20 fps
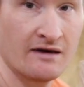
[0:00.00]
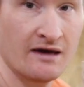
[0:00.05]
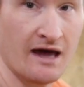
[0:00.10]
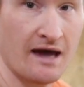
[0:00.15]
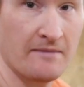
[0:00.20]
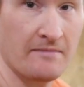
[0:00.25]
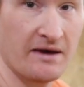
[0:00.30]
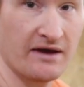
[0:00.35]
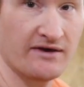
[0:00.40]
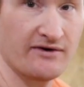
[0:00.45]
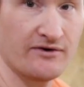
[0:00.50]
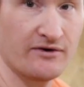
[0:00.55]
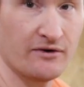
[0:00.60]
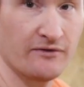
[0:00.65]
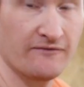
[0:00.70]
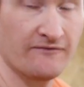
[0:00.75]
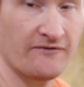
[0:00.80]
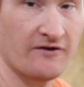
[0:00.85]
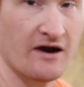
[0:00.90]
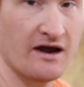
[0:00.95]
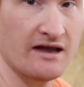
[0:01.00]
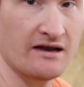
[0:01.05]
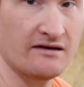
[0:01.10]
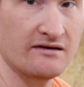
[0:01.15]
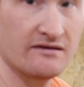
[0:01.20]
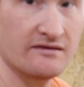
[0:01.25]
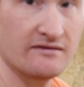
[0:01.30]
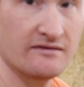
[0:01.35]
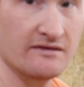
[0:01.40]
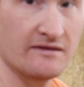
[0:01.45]
and my good old
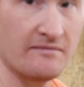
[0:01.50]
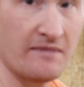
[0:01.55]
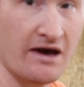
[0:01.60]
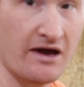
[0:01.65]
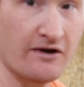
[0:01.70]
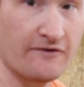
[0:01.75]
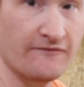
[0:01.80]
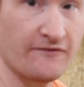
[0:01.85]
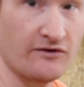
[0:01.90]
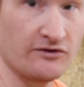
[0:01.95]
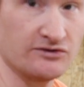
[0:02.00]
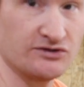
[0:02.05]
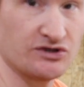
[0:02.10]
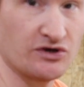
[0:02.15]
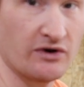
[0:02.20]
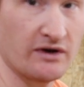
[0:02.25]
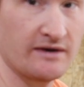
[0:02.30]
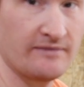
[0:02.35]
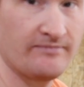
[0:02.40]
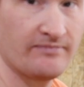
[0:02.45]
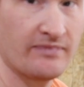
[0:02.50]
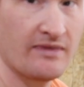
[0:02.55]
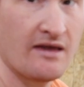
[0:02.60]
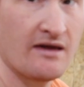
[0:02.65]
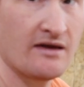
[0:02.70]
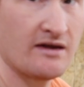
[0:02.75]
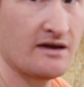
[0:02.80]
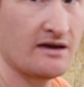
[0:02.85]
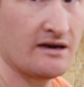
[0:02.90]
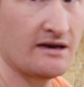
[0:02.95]
friend, the miter fold joint.
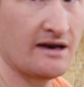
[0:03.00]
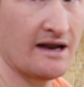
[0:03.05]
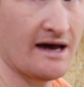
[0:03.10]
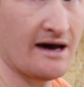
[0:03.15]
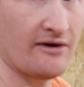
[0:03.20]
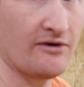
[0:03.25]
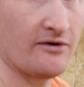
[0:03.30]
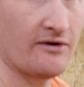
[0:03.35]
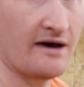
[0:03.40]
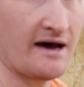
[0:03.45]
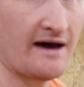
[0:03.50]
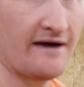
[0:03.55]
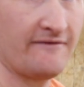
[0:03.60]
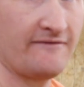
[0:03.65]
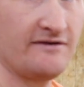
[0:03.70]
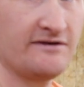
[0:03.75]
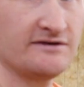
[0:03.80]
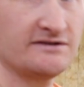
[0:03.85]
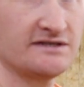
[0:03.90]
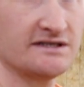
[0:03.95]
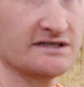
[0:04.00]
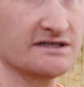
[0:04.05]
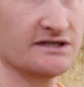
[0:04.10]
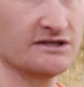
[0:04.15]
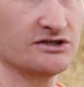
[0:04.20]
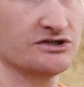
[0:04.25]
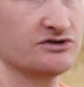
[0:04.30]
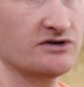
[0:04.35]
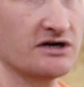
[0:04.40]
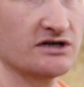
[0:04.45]
Now, I've used this
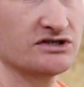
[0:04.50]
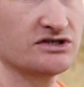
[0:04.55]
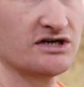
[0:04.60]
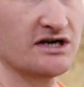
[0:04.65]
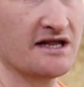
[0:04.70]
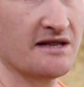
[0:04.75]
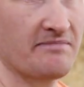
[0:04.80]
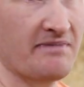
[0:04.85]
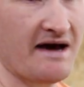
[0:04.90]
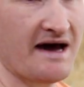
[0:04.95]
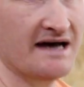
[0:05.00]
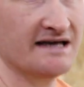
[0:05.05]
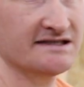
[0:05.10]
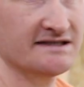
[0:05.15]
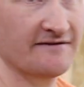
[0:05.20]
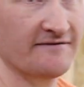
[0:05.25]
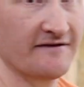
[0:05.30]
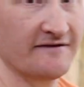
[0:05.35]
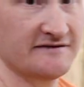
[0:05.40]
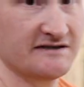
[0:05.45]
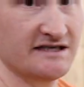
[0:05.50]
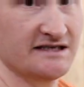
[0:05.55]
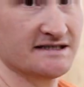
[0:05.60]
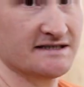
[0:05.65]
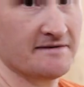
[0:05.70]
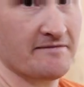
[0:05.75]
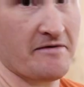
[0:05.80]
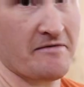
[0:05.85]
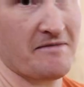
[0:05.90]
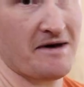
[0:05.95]
construction in the past. If you've seen
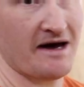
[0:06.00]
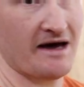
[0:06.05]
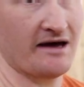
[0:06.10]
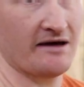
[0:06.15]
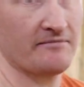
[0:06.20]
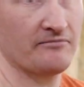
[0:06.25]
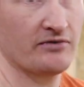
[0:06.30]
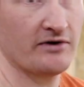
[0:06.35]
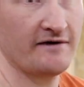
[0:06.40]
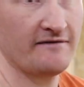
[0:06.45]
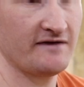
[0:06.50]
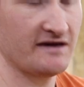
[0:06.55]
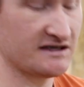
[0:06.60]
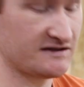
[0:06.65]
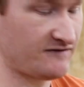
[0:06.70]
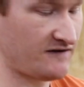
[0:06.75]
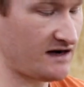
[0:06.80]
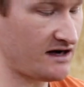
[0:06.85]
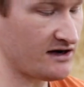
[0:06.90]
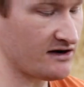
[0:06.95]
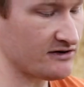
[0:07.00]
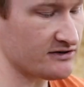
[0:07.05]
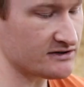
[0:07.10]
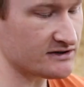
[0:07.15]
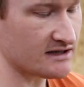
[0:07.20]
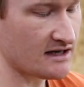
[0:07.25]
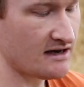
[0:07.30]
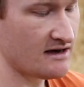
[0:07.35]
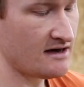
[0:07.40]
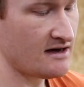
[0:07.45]
some of my previous
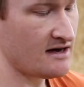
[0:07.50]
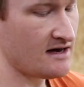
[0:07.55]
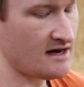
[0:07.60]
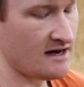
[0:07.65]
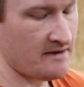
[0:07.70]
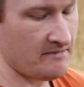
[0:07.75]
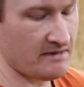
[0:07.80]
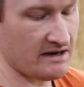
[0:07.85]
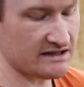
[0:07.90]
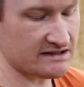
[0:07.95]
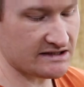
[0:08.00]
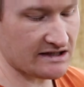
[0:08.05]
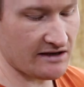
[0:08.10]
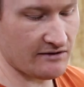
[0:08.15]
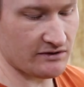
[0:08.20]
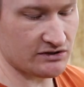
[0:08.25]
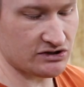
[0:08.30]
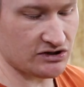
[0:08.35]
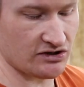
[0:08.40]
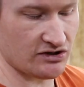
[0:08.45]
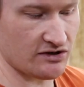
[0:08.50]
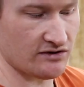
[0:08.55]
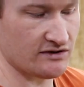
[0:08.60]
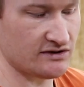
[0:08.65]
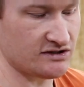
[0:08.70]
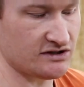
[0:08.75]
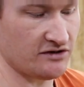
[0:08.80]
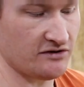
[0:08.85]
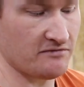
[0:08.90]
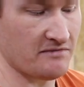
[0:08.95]
videos, basically what you do
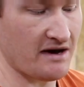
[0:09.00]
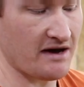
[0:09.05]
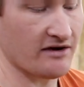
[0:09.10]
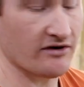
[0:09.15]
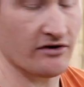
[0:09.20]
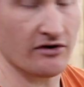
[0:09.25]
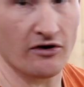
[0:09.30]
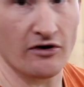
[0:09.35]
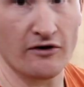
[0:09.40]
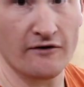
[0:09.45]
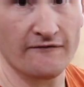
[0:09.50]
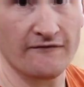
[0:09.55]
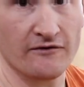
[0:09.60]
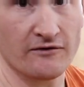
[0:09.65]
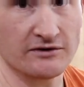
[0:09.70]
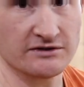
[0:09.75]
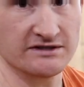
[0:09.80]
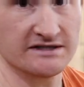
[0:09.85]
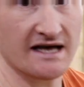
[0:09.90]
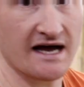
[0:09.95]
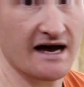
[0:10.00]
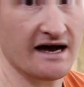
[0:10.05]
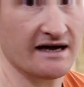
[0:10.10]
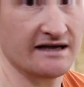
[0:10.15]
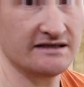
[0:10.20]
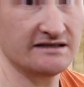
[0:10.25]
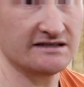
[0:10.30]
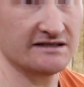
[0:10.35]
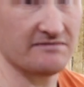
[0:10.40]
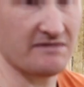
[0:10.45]
is you miter all four
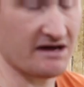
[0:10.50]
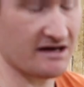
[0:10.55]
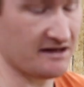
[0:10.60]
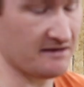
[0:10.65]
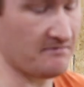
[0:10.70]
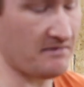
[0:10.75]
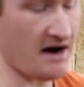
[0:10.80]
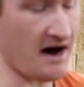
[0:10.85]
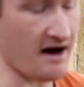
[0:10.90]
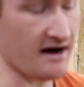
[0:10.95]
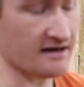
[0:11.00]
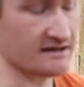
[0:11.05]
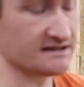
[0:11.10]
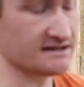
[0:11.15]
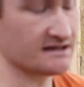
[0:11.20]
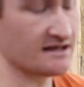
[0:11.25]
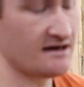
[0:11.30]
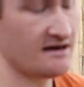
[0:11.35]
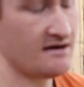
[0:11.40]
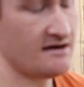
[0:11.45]
sides to make the box,